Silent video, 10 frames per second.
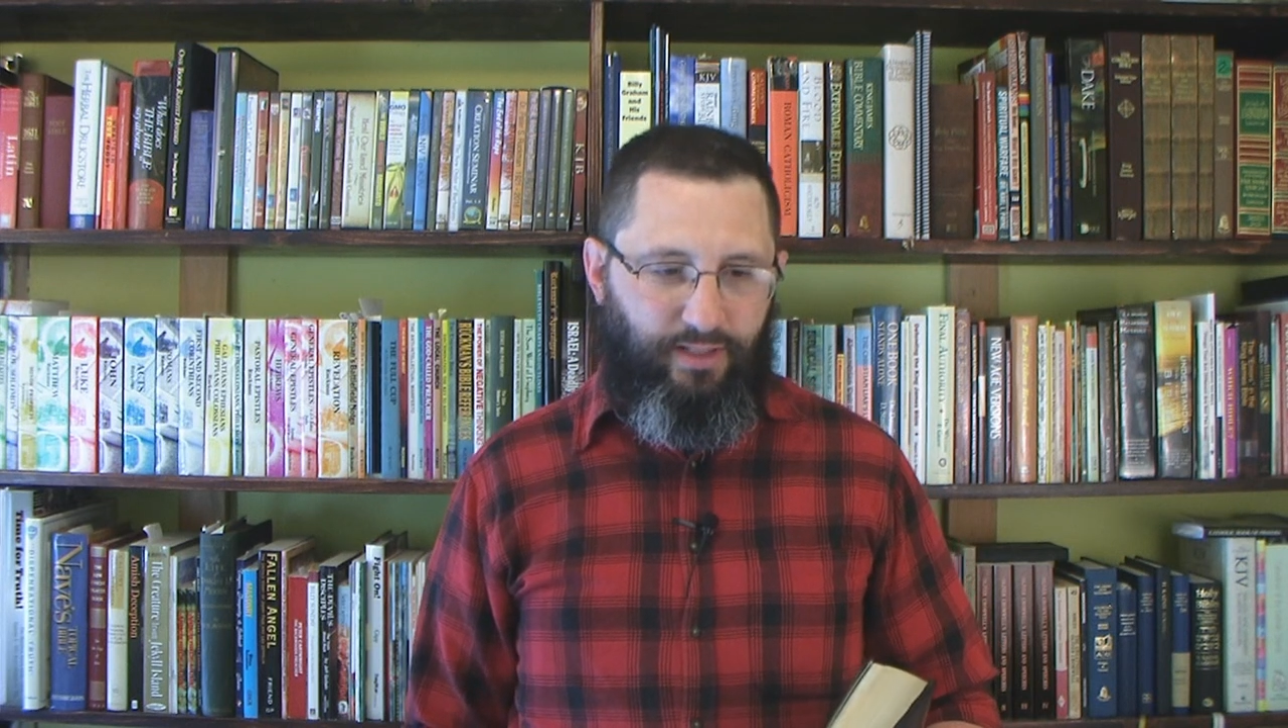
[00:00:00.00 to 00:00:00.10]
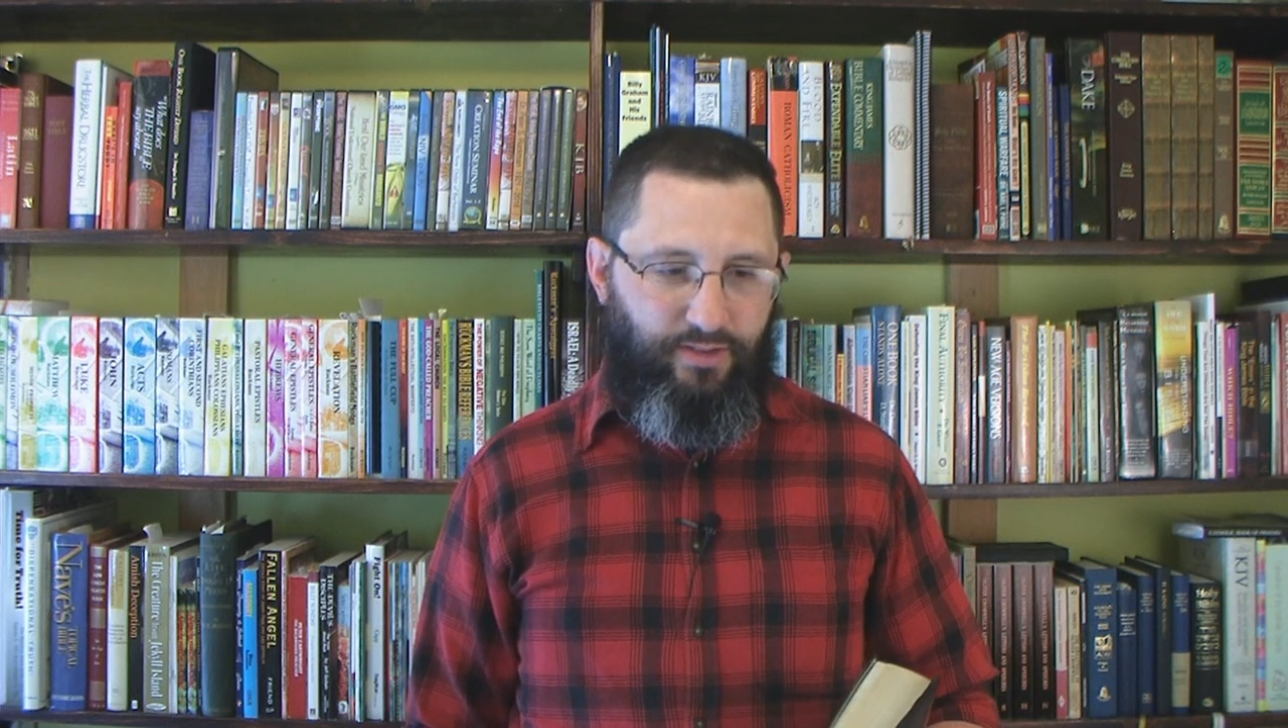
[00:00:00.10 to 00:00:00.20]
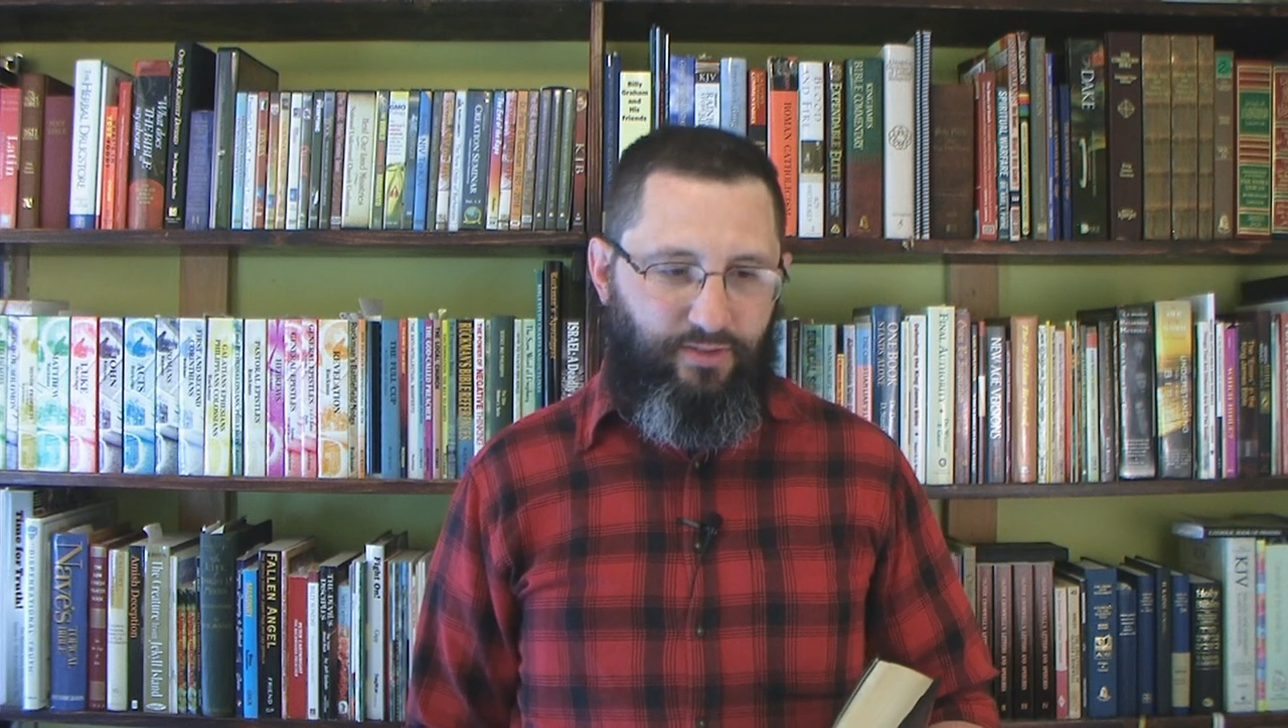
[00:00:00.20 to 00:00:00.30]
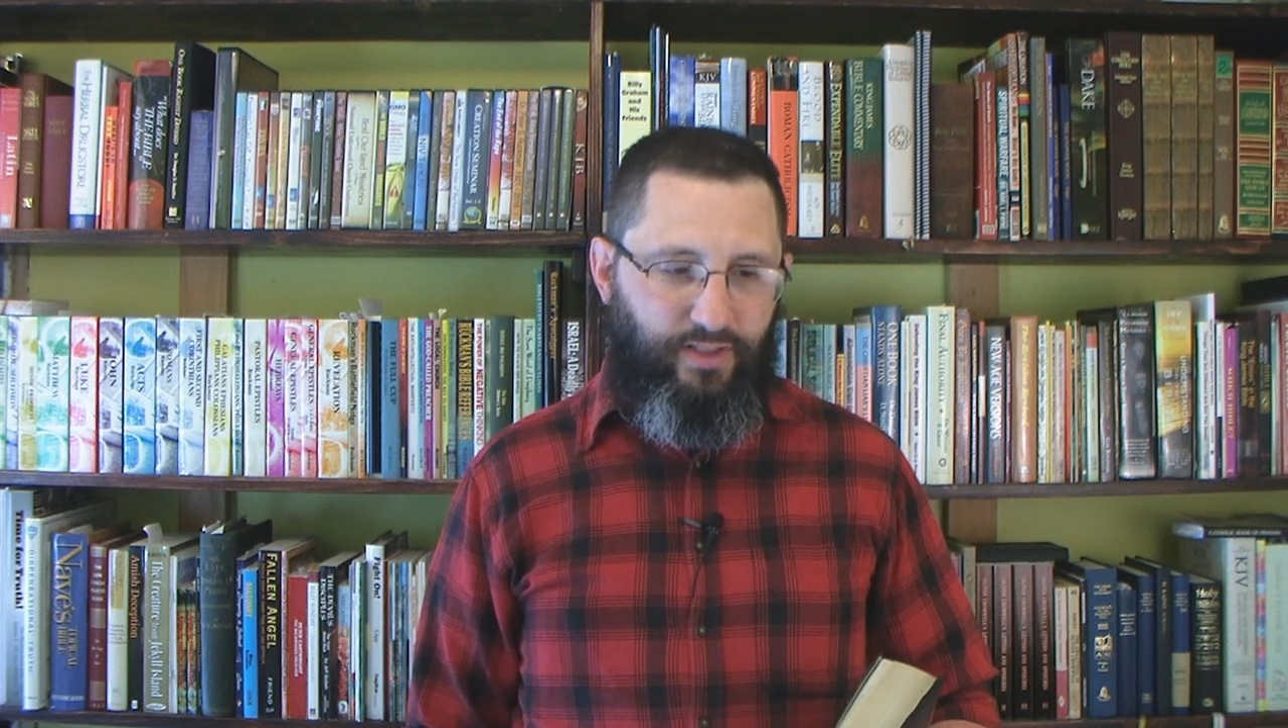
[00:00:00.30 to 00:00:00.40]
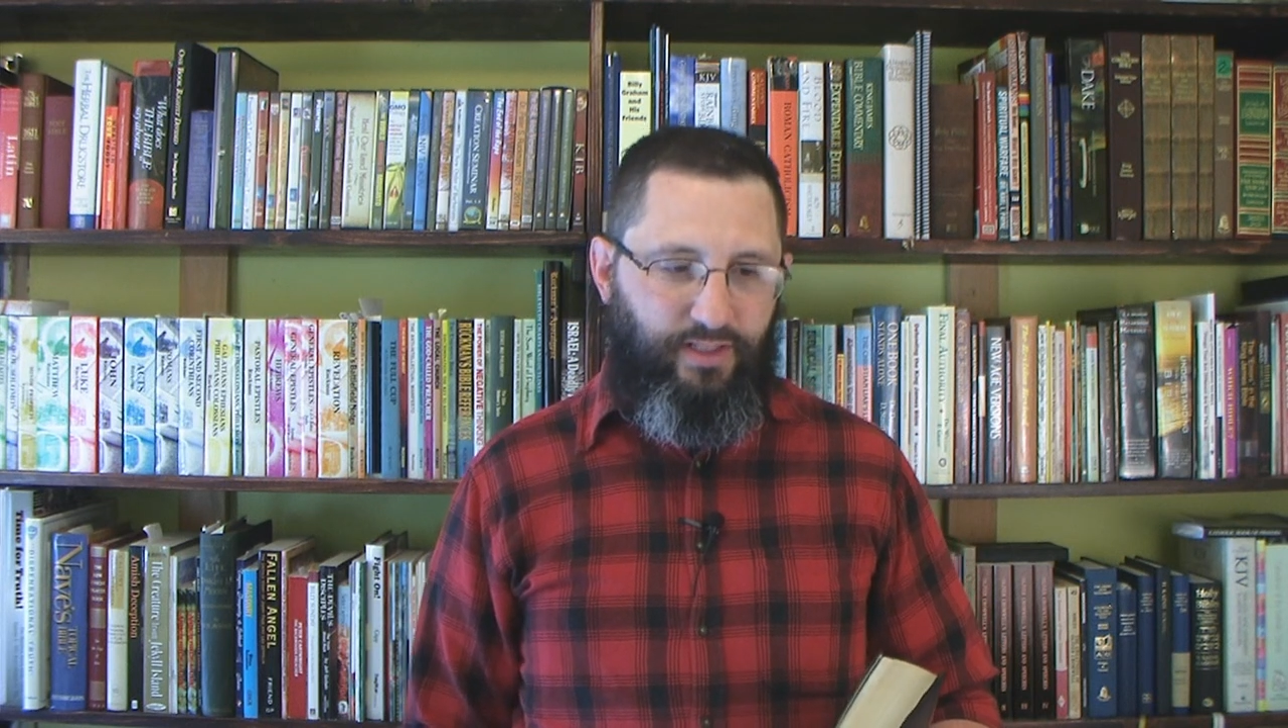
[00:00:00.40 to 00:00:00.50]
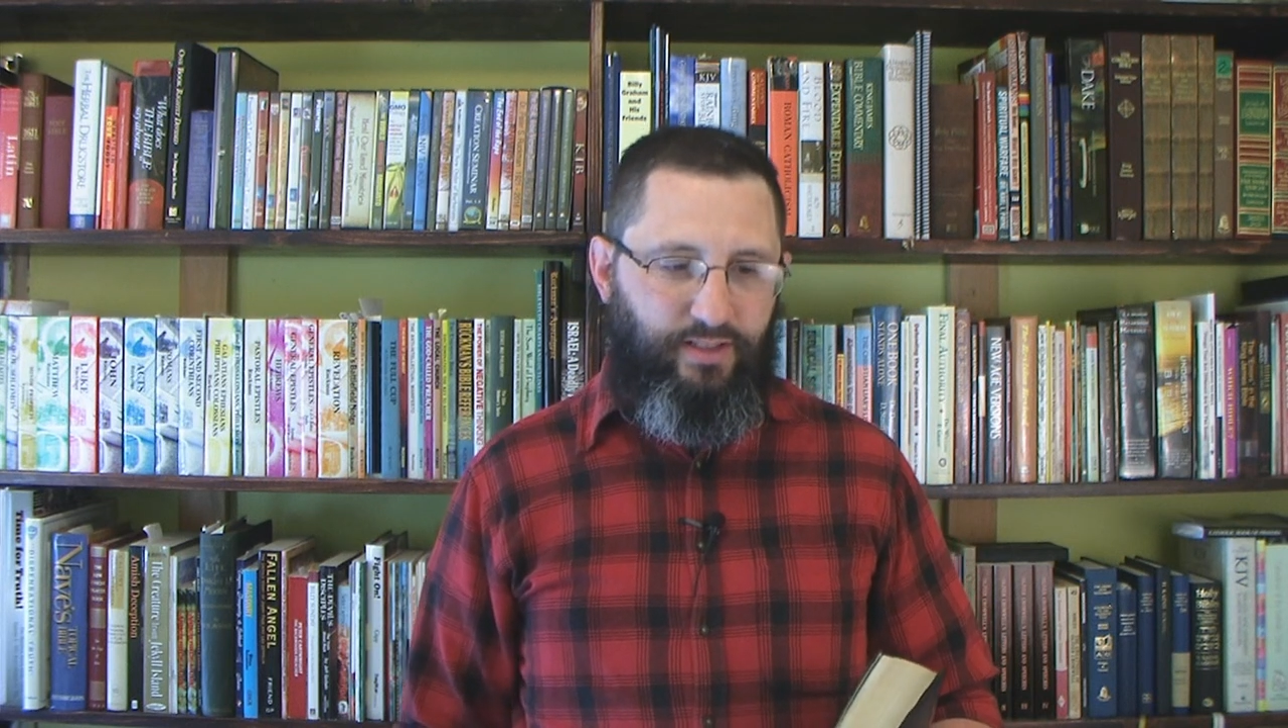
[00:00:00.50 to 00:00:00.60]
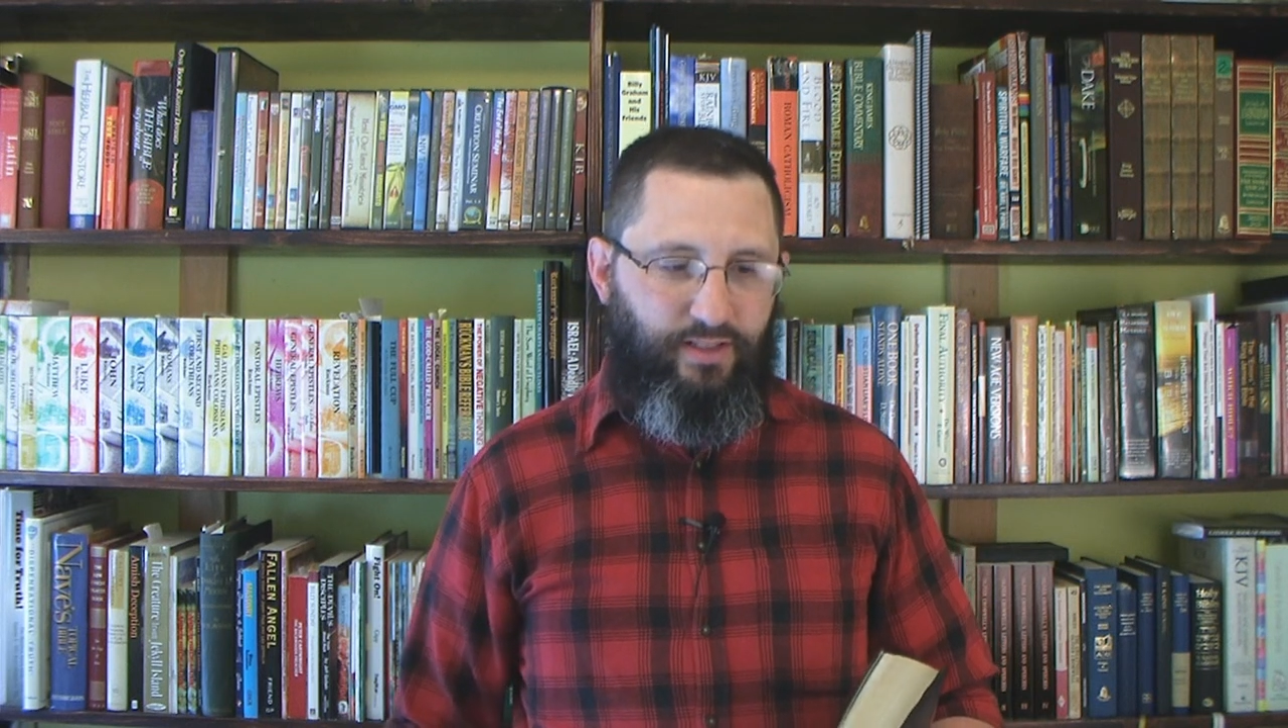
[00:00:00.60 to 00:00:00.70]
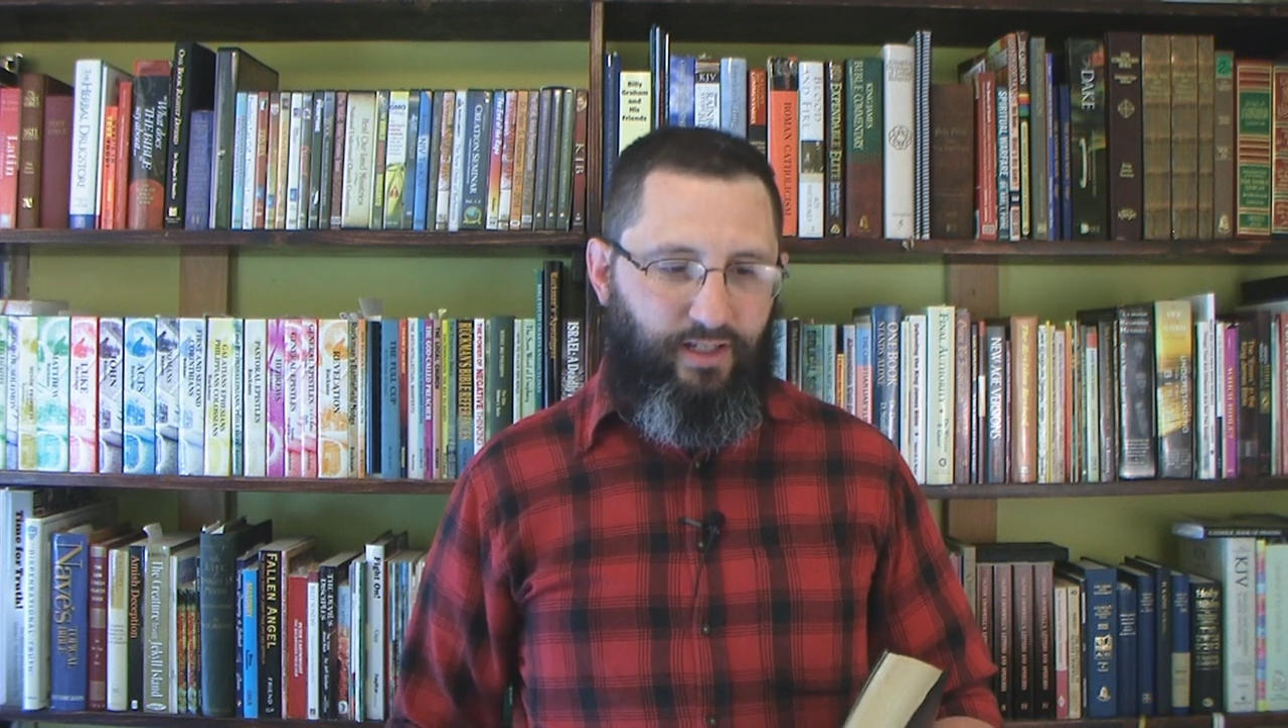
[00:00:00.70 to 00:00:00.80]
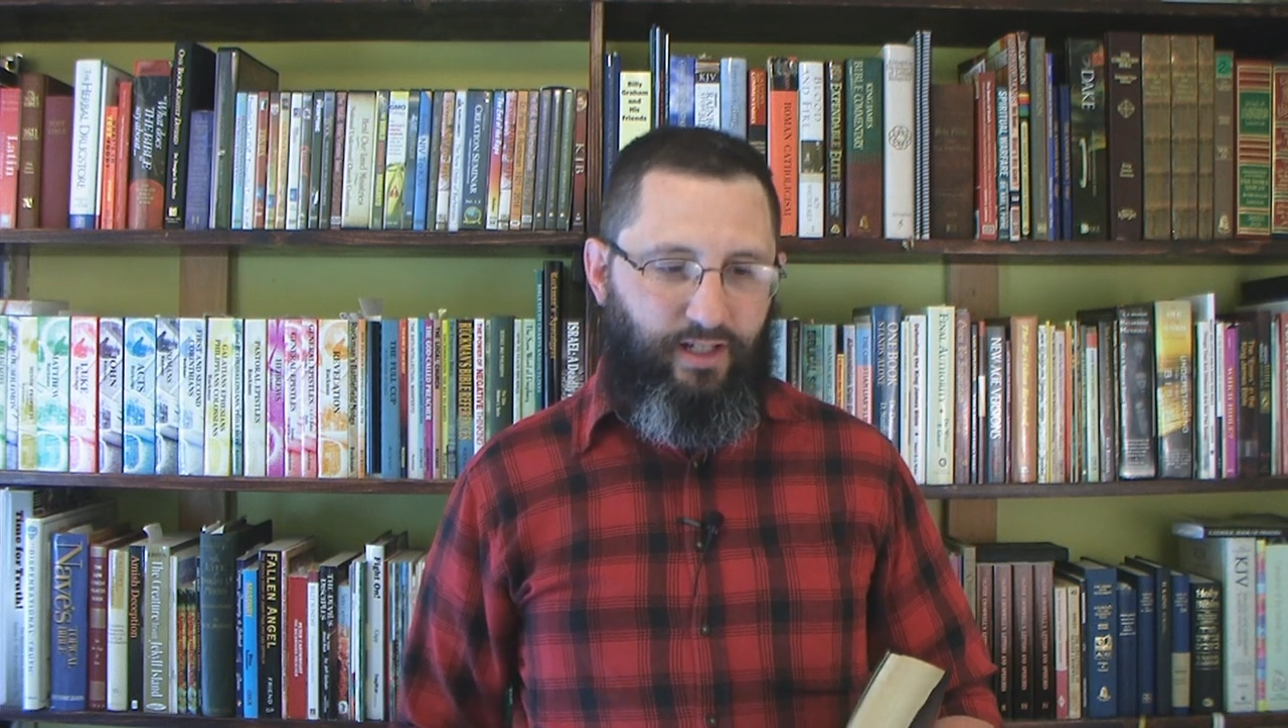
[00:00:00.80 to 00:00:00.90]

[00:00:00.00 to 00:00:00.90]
ministry,